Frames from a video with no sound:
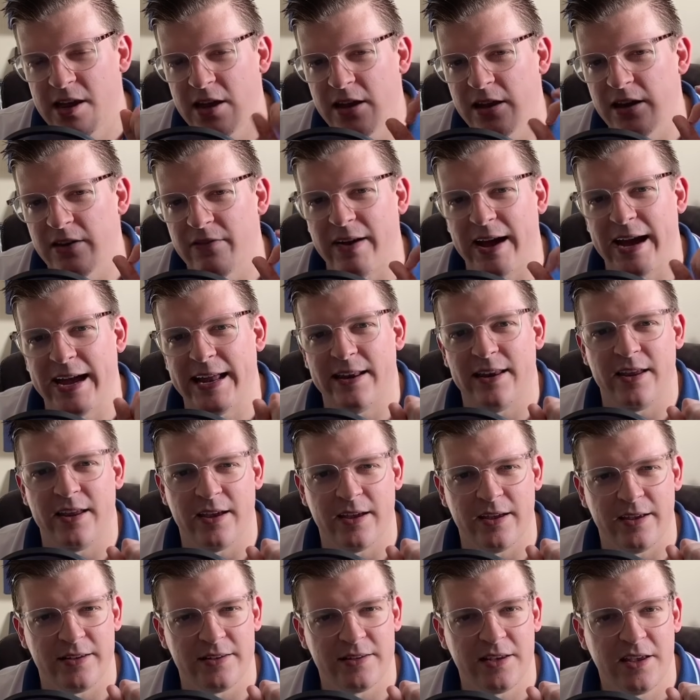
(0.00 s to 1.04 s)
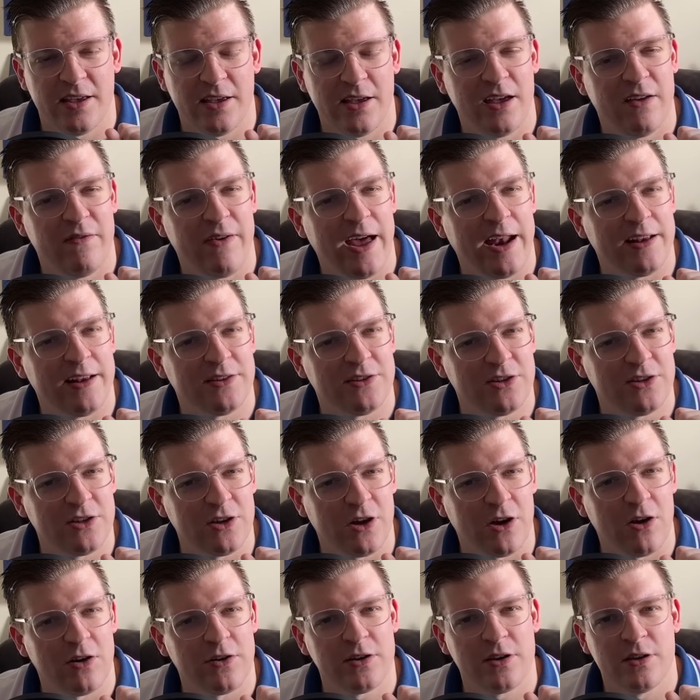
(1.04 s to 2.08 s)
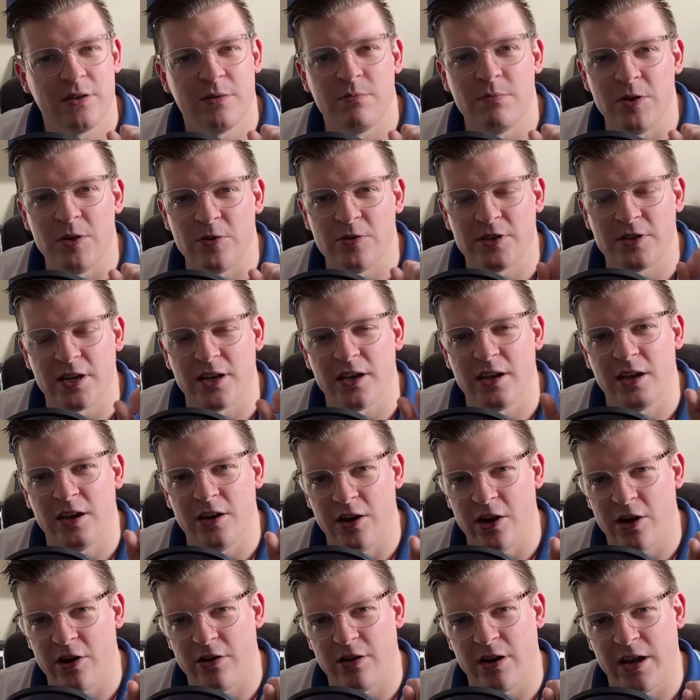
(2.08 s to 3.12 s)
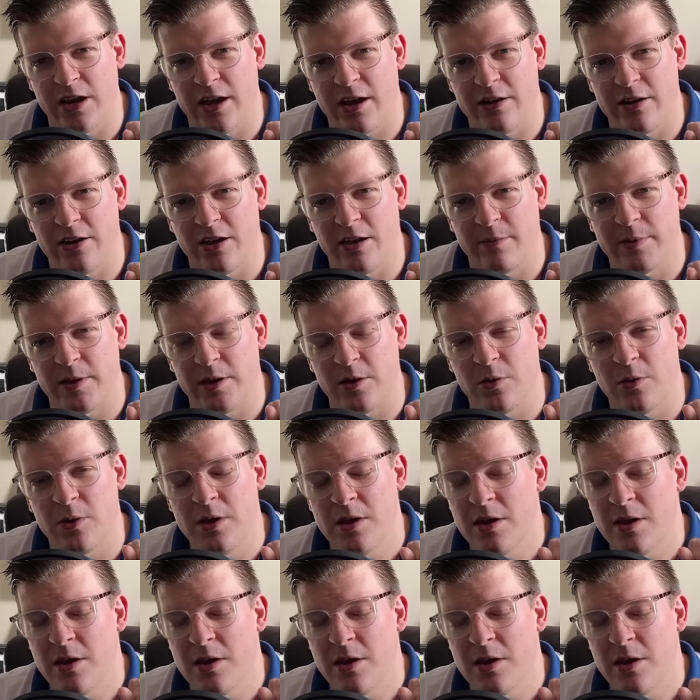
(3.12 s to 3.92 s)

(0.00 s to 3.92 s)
of ideas of how to start music in your DAW.